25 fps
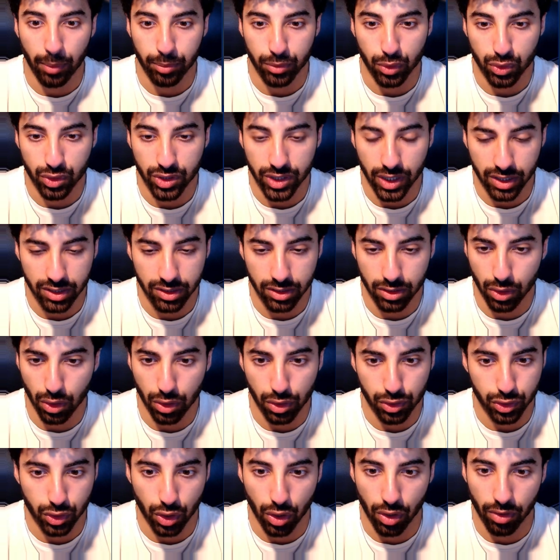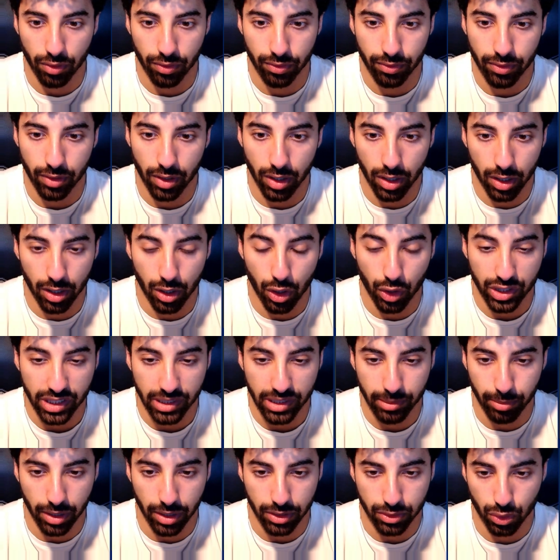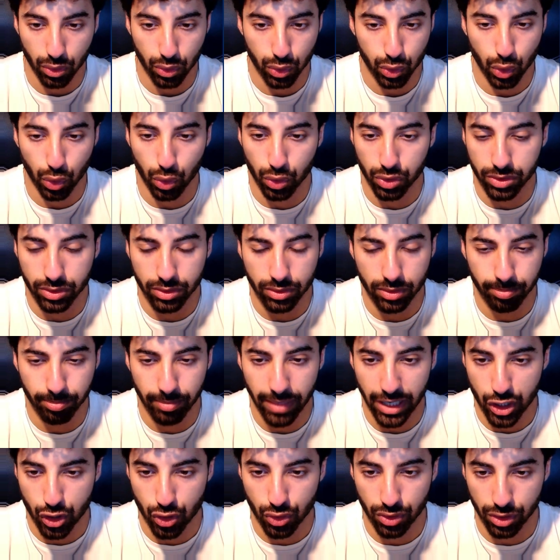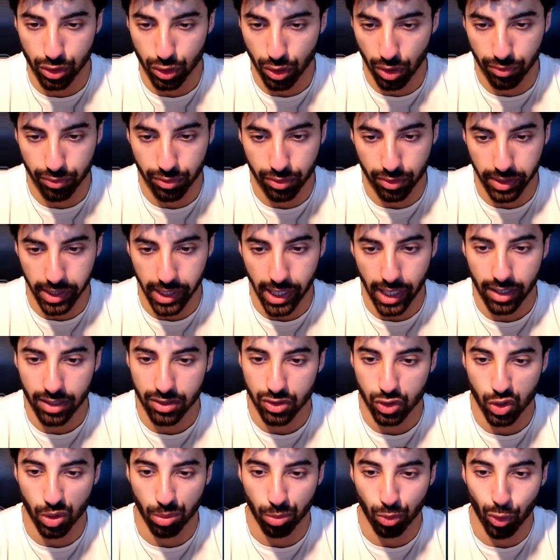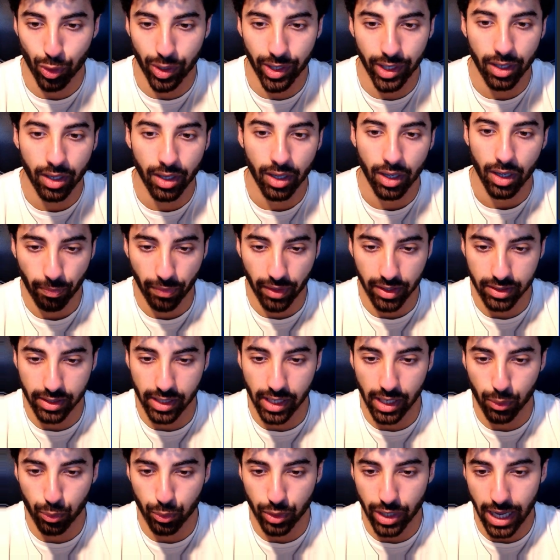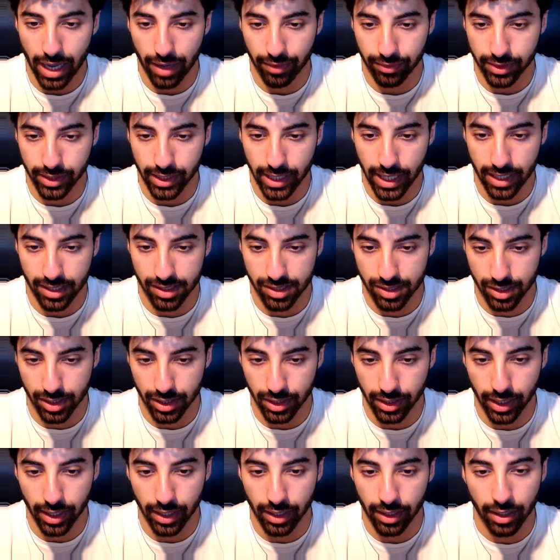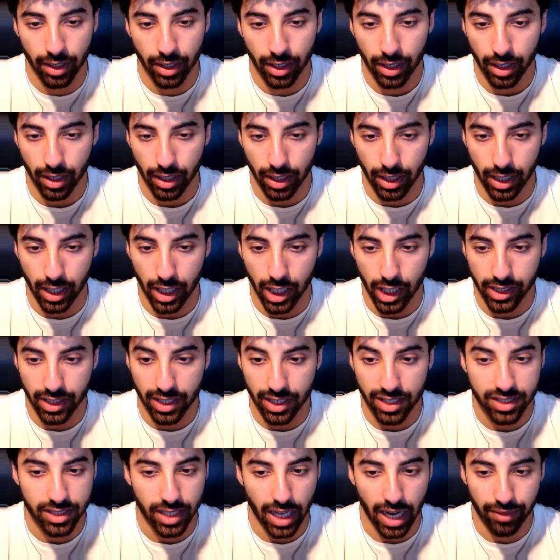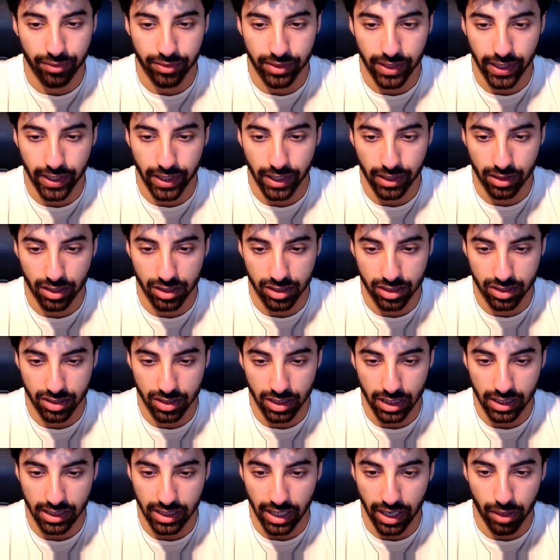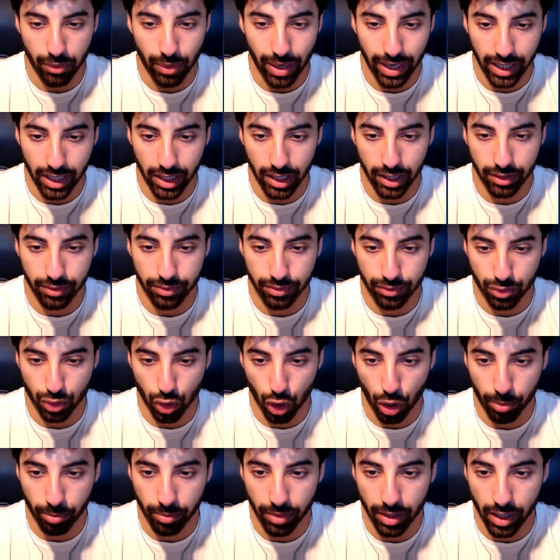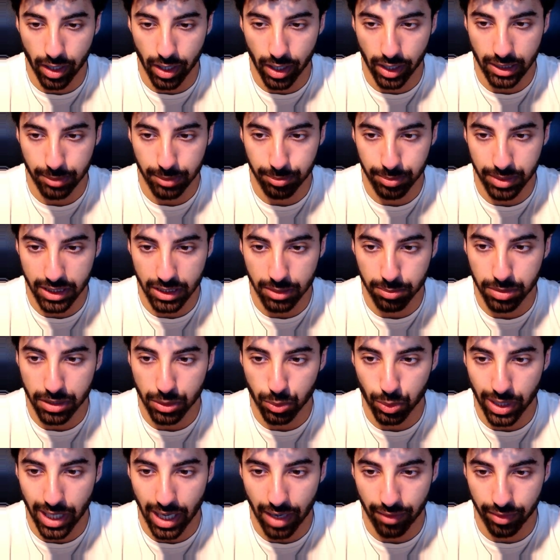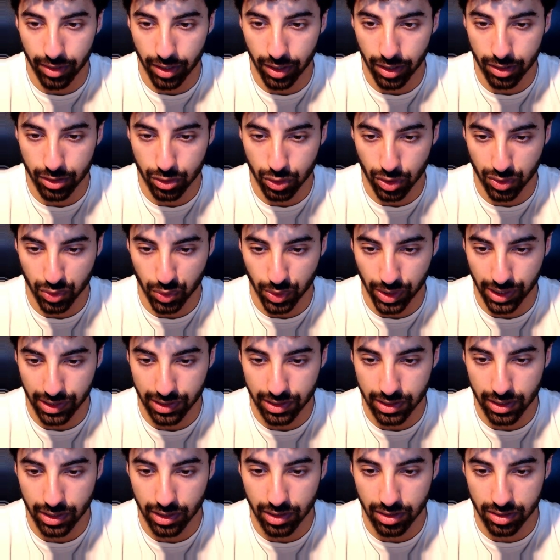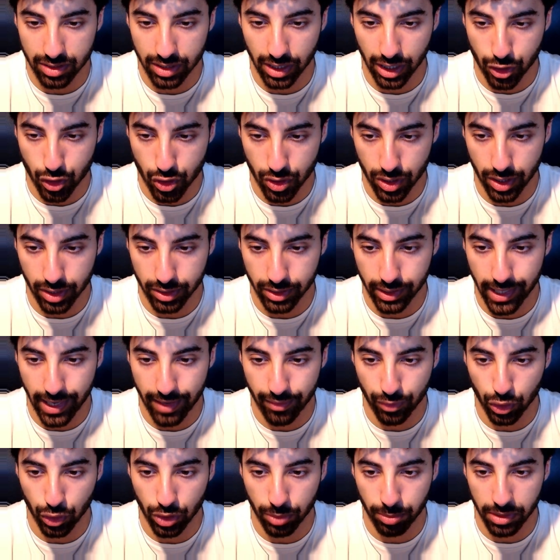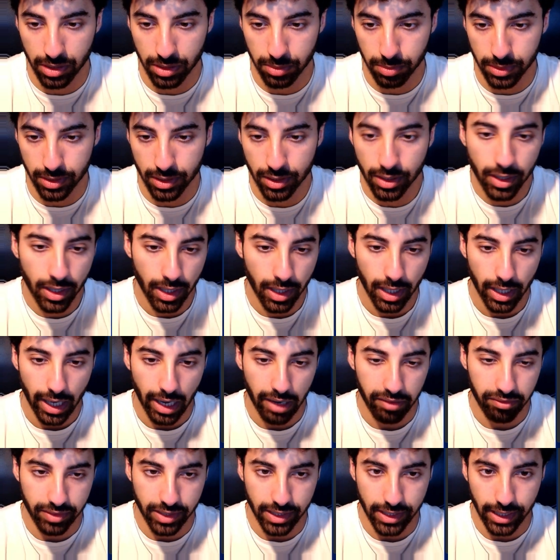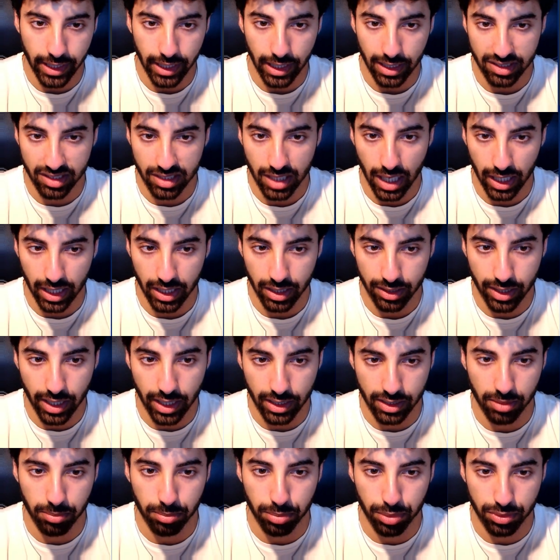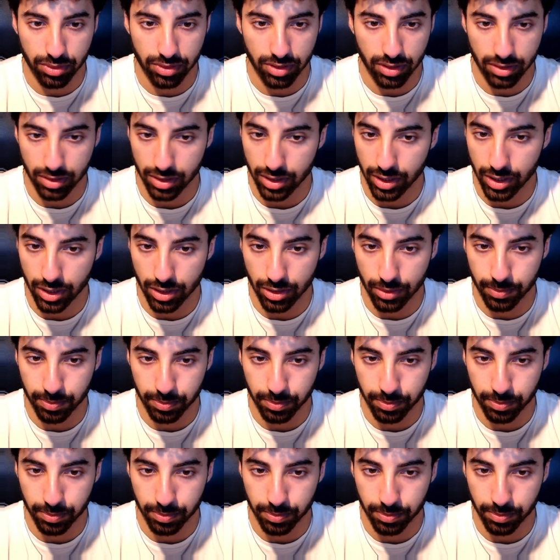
to $60 off on the bundles, or mention the offer again in some way. Then we have the as seen in. This I've taken this directly from the PDP we have here. So as you can see, this section here they have on the PDP, I've taken exactly that and put it here